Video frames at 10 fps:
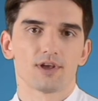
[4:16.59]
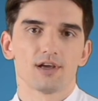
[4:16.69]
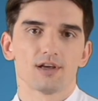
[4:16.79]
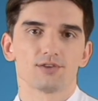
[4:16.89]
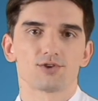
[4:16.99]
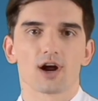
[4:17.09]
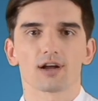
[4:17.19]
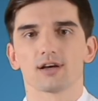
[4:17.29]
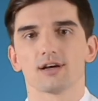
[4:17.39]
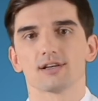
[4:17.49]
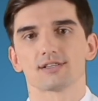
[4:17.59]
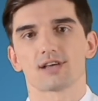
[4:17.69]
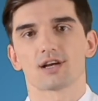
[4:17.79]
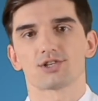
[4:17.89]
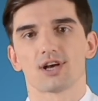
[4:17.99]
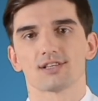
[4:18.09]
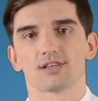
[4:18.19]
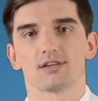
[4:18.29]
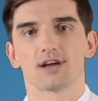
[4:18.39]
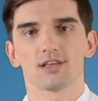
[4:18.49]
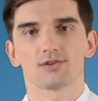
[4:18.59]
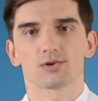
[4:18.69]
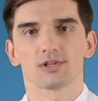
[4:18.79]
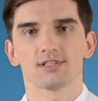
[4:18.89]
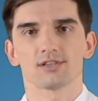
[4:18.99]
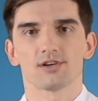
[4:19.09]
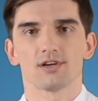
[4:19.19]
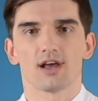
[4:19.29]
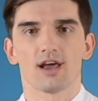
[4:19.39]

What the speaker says: Drugs such as nitroglycerin